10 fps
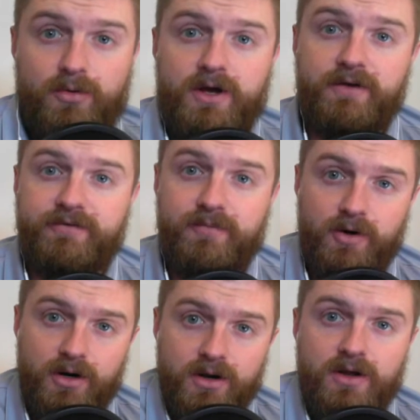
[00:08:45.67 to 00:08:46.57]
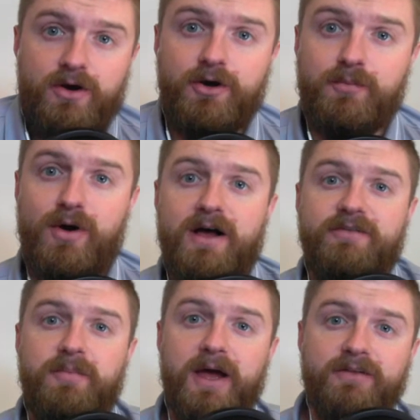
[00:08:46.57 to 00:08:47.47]
customer or your
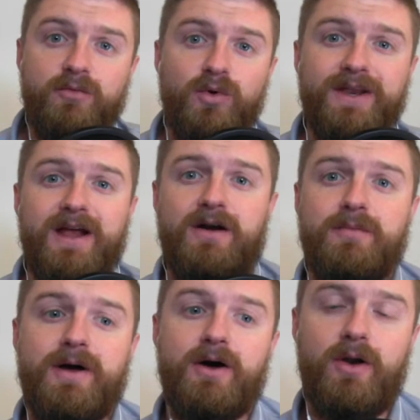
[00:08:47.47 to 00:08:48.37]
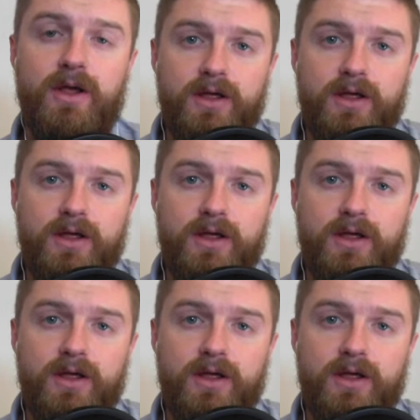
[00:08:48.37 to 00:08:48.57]
prospect would care about.